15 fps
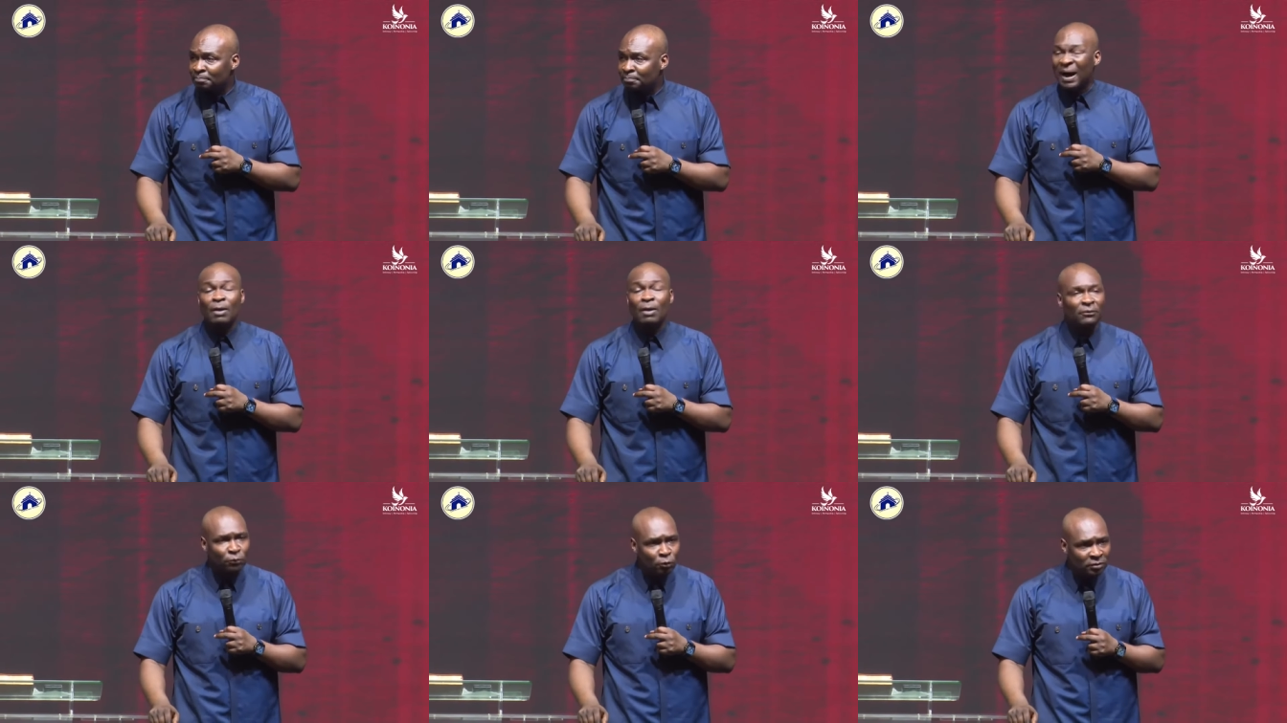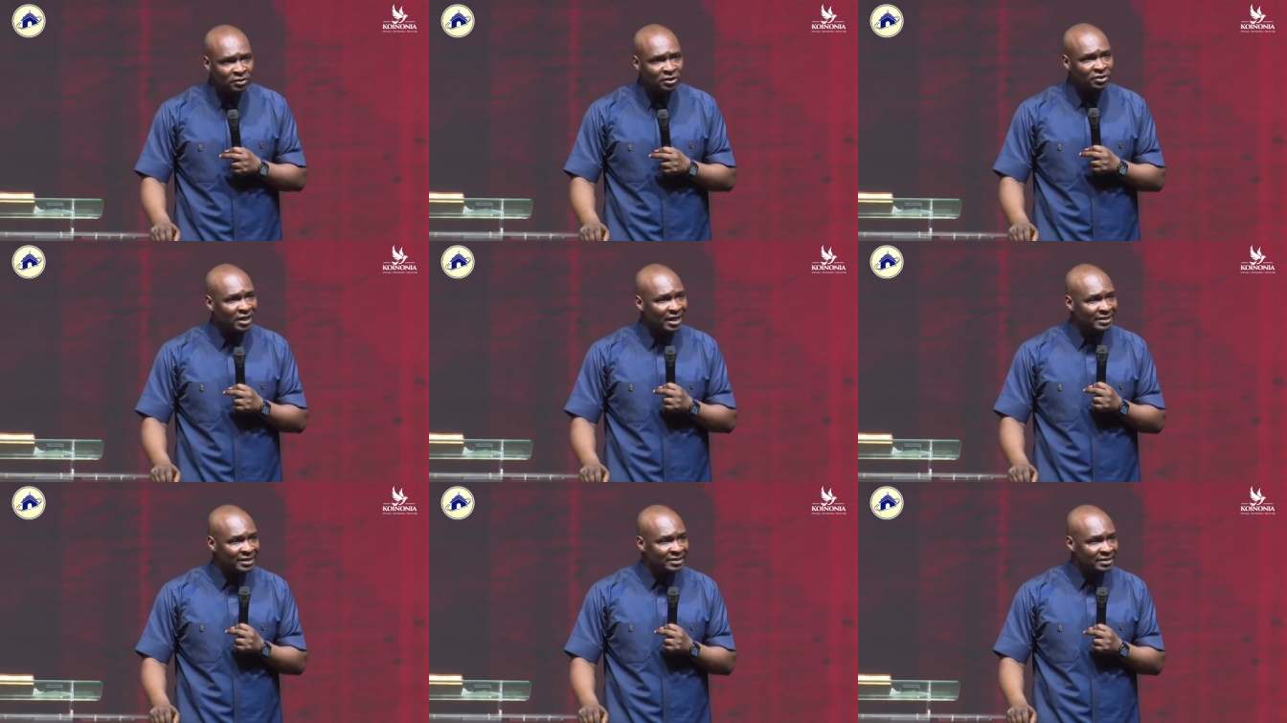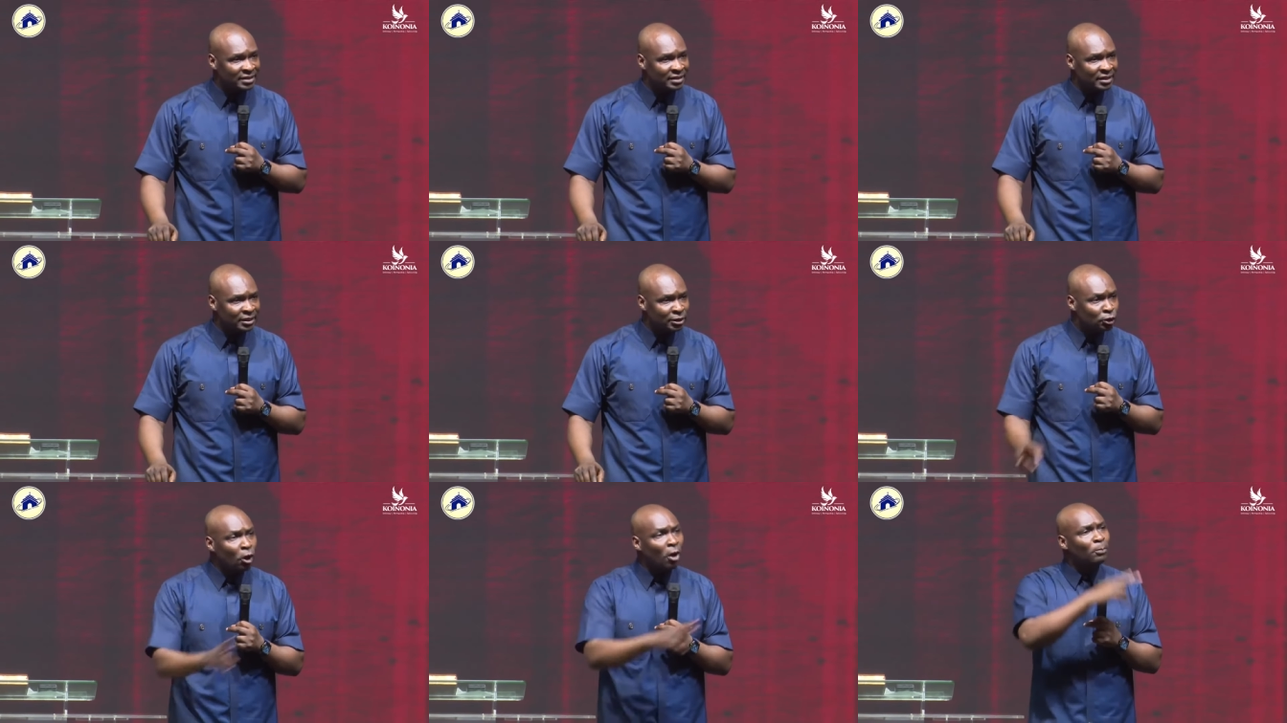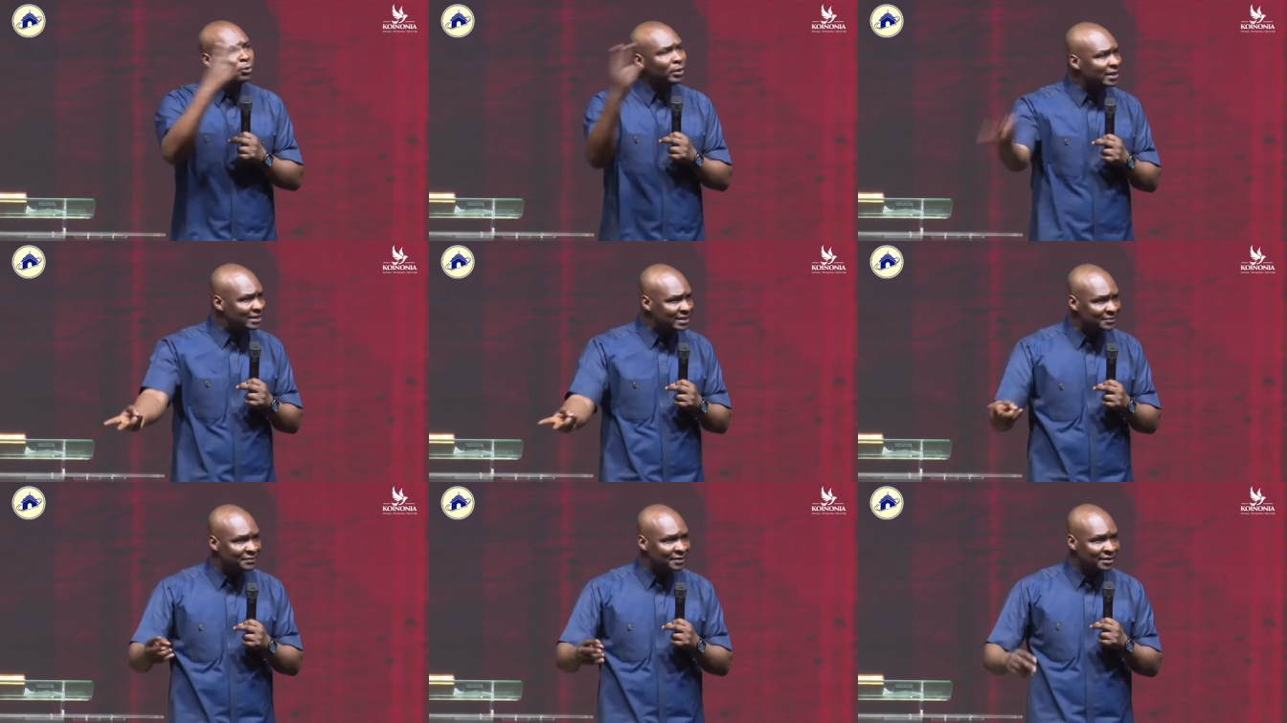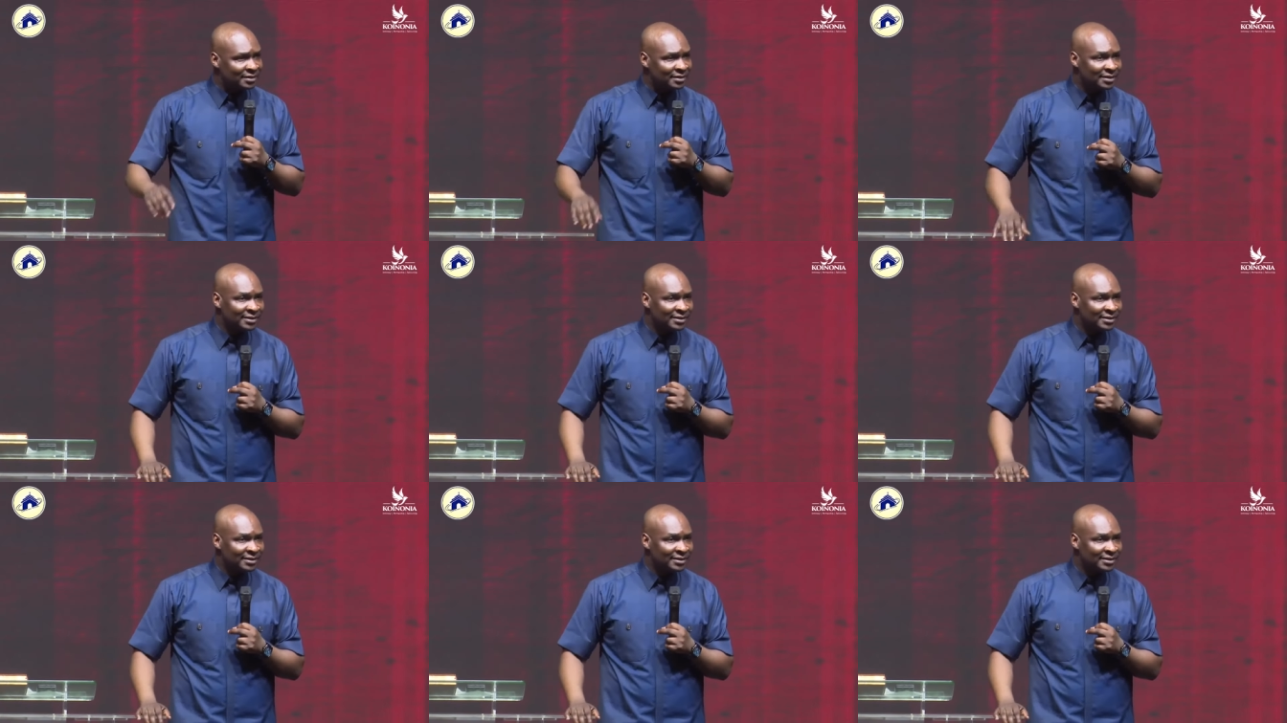Powerful strategy. Double it even.